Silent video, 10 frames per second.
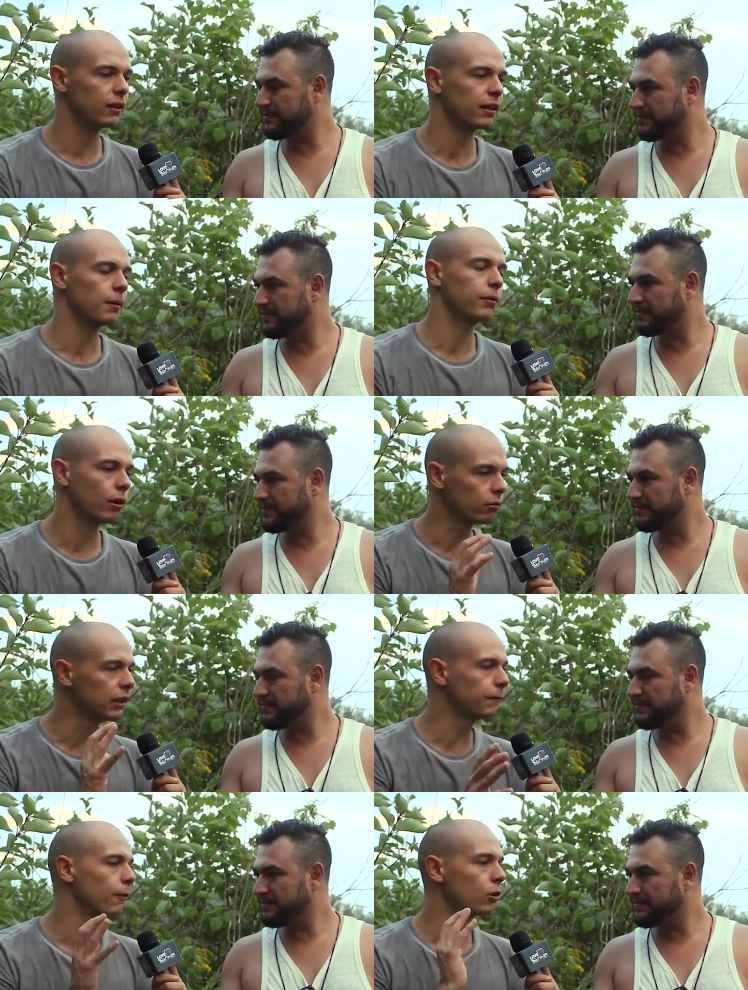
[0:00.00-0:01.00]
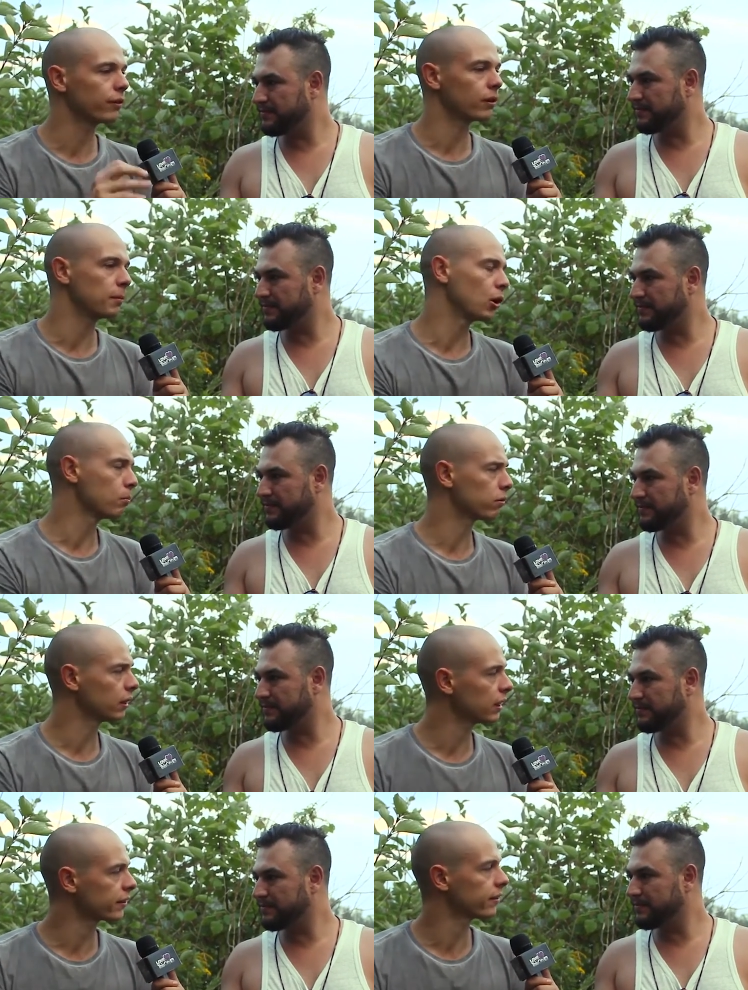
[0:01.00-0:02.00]
Speaker 1: the time, so I really focus on my own
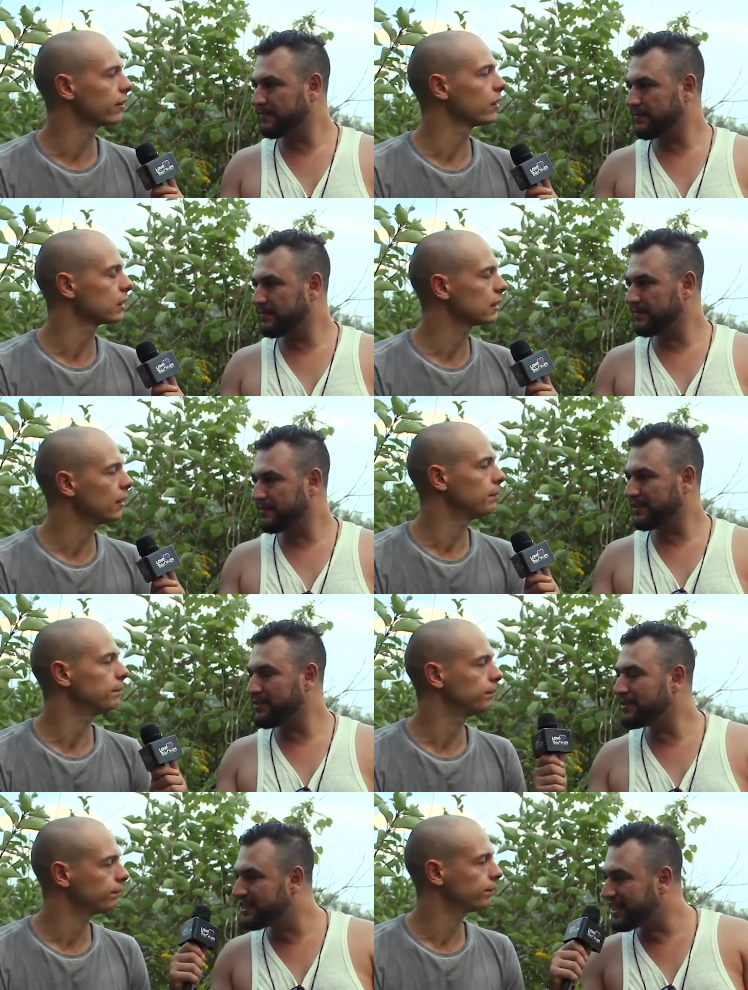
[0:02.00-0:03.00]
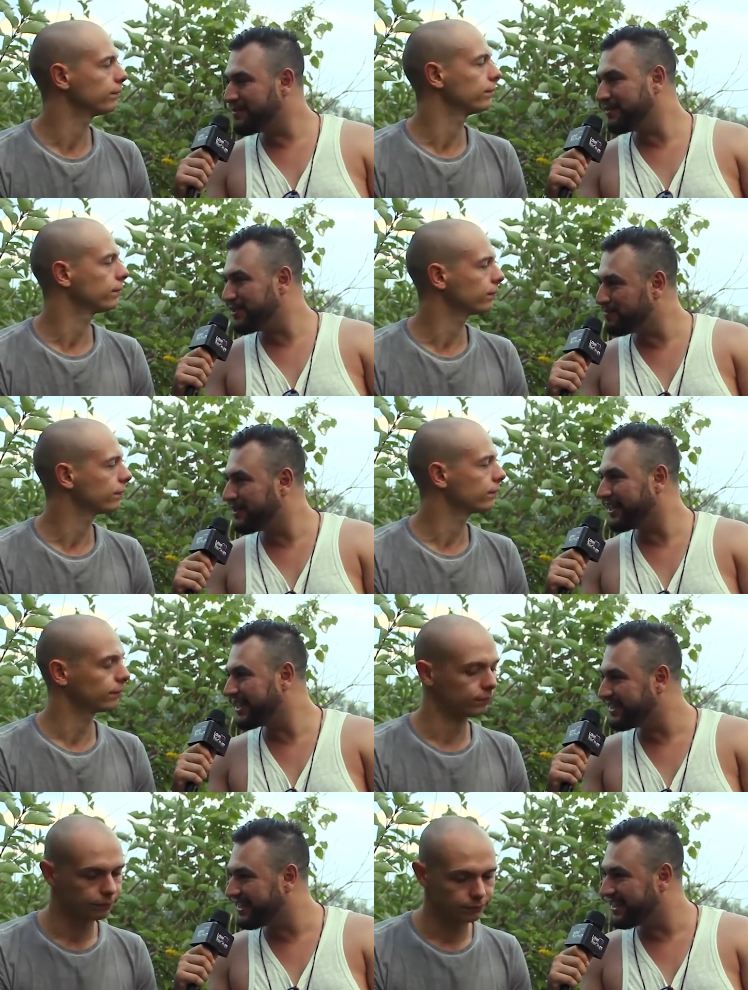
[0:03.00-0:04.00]
productions all the time. How much time are you putting
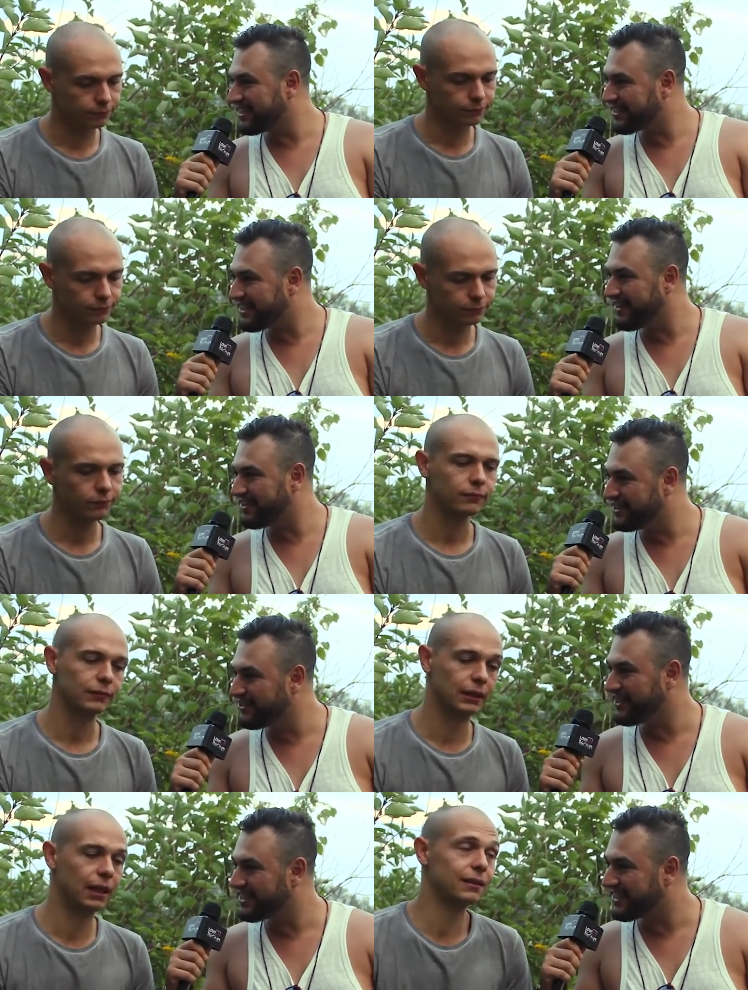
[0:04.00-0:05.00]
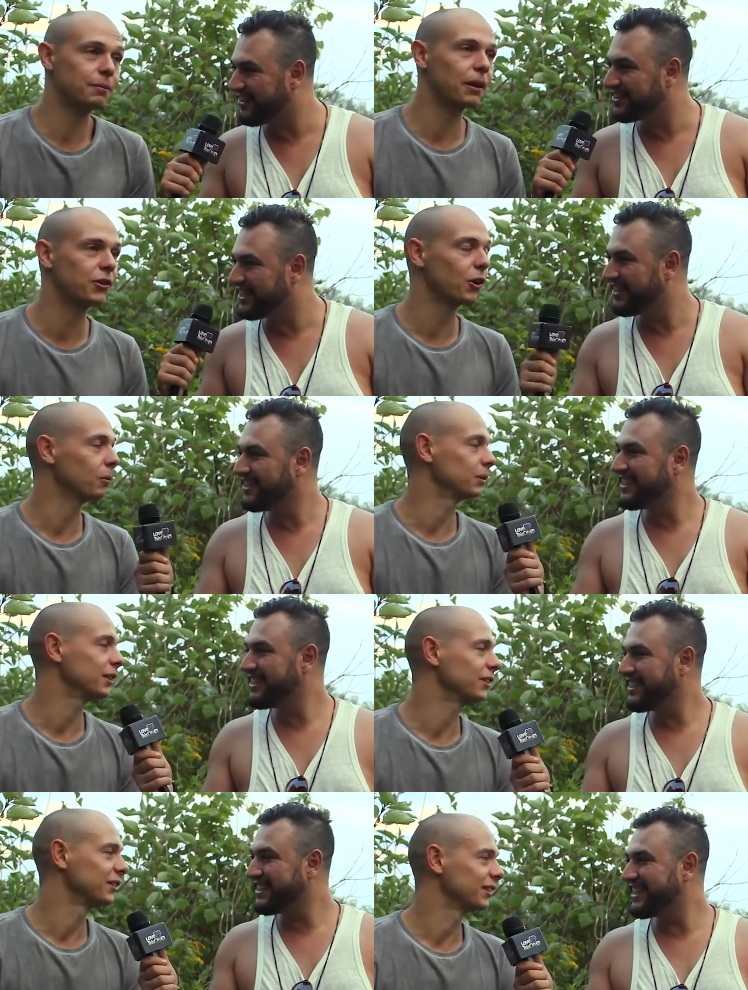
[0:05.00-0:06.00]
into this? How are you doing this all the time? It's my job, you
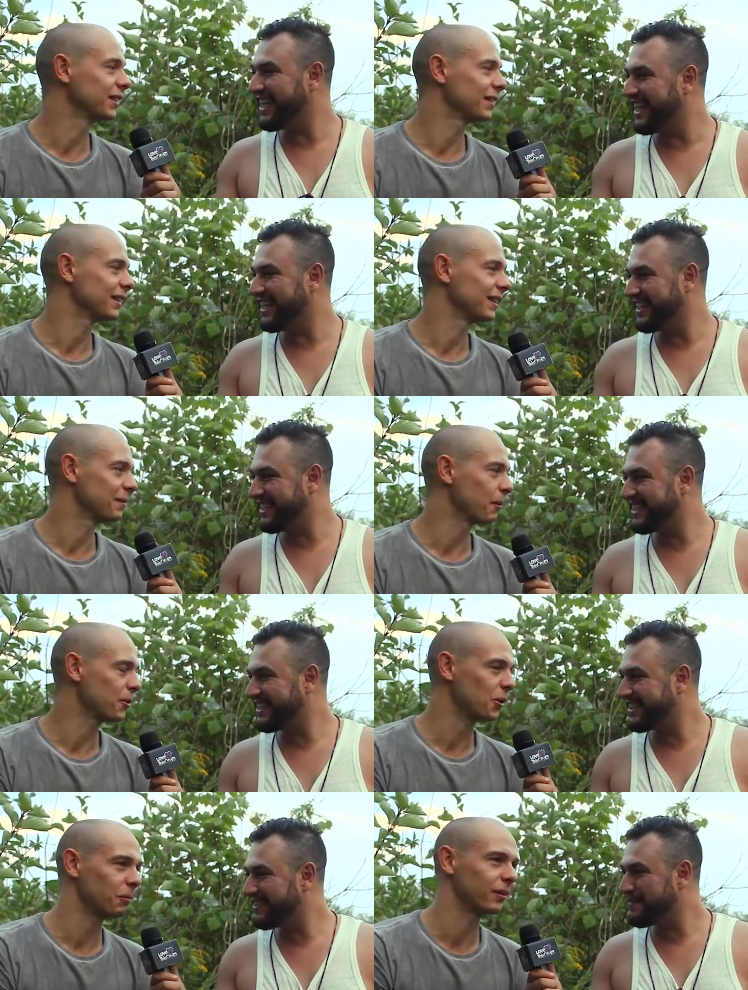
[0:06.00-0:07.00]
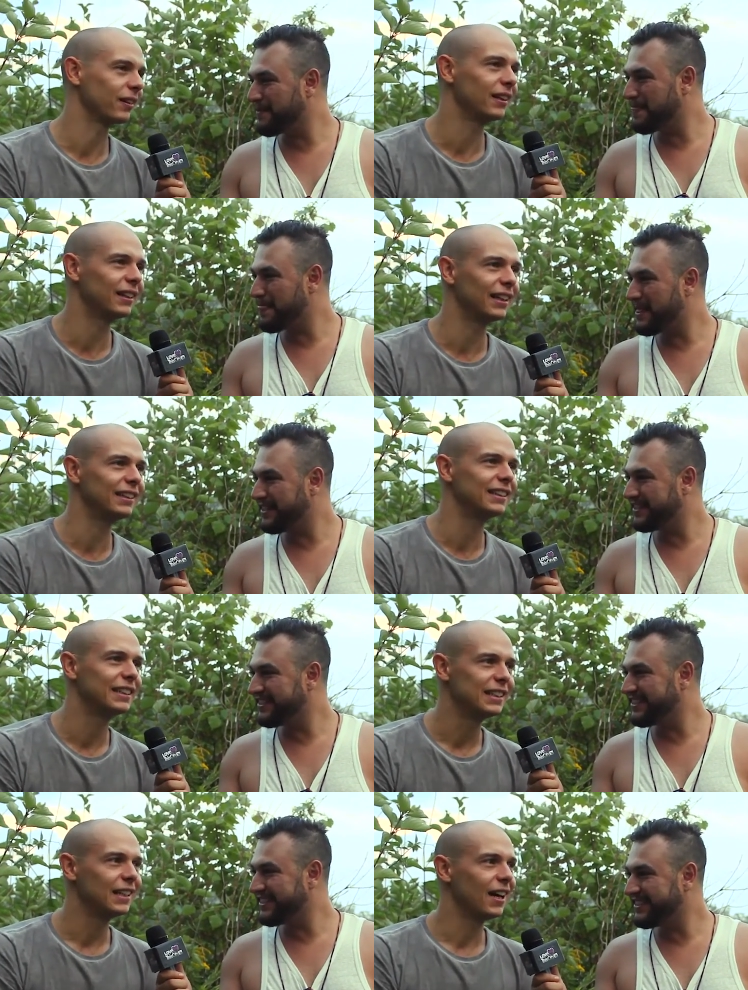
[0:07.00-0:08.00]
know.
Speaker 2: Yeah.
Speaker 1: It's my job, so I
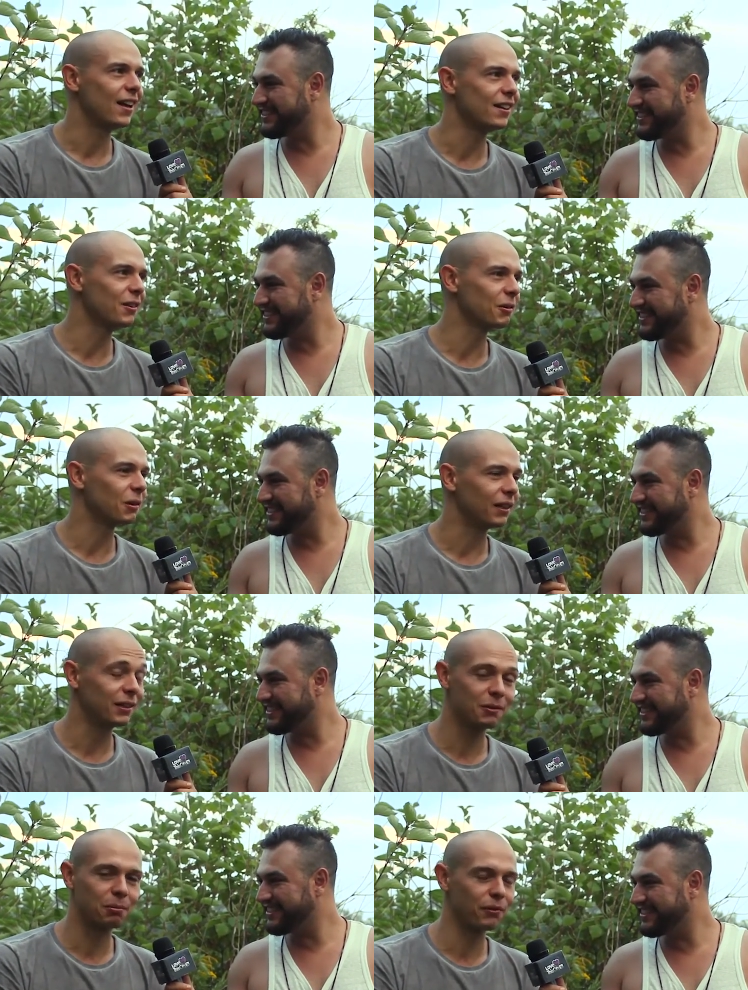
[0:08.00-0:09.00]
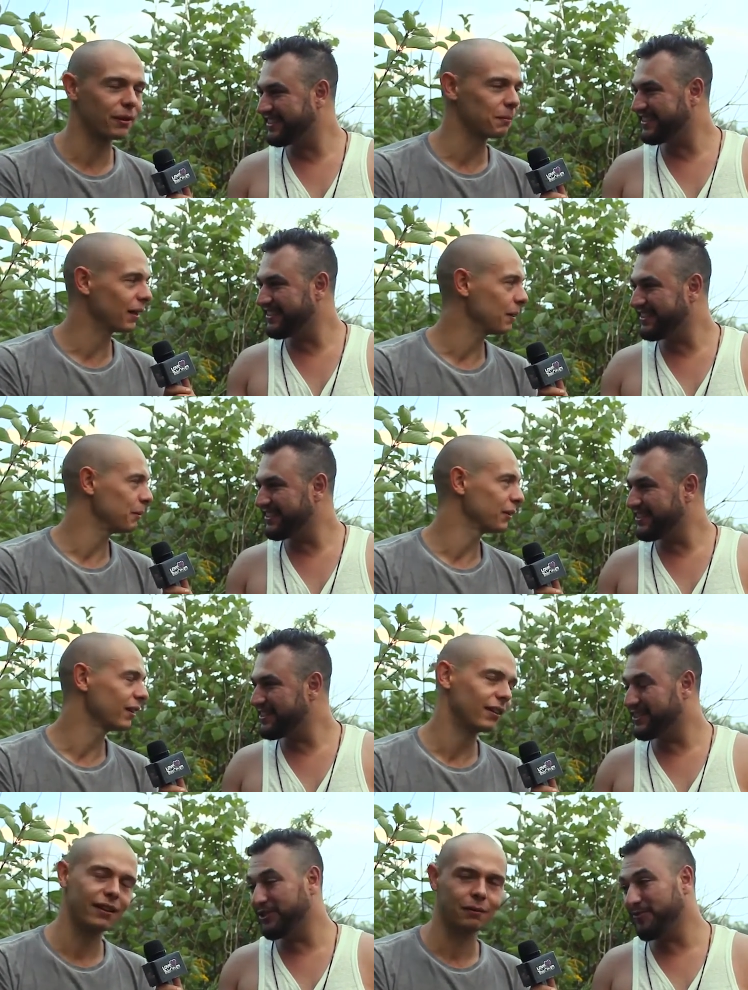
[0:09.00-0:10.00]
need to put some time into
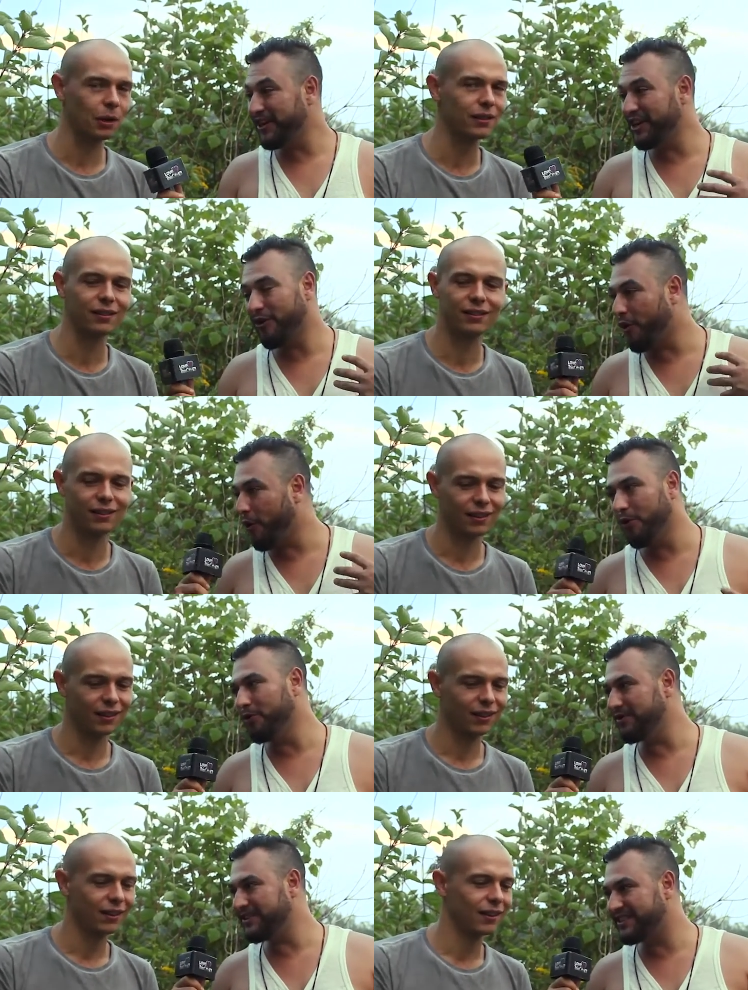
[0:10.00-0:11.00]
Speaker 2: this. Otherwise, you're running your own